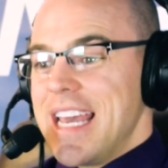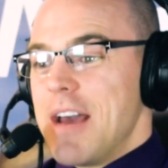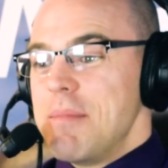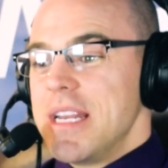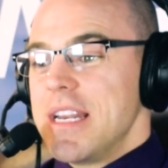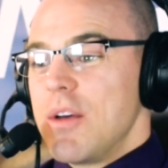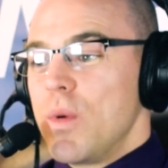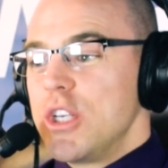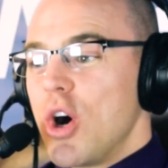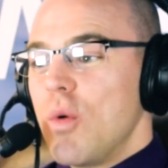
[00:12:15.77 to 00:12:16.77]

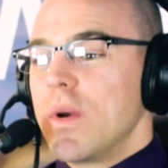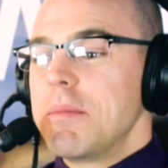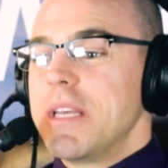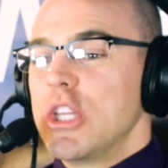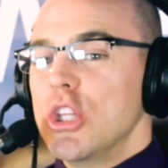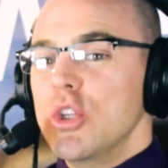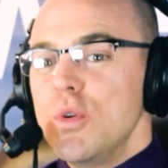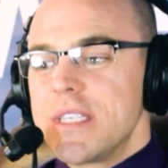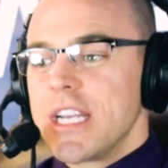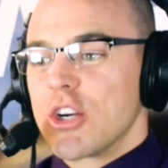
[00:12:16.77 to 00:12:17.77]
We don't want to be
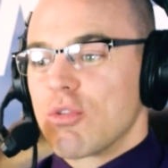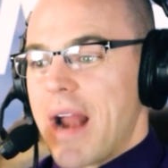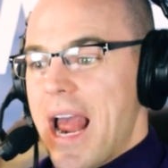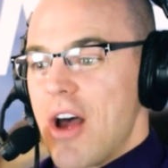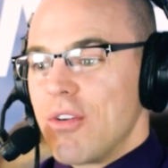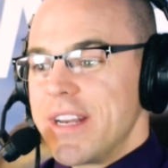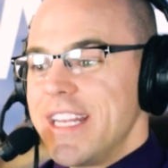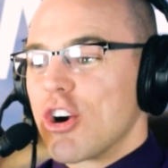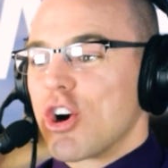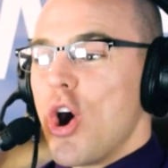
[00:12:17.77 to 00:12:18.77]
losing ground
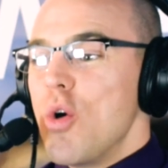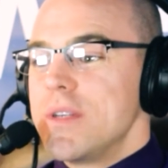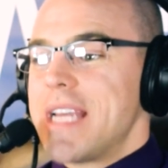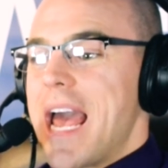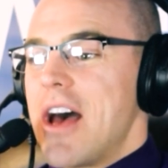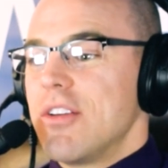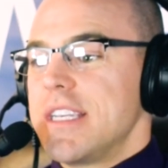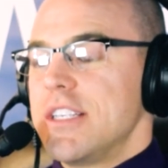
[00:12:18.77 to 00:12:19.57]
in our own towns.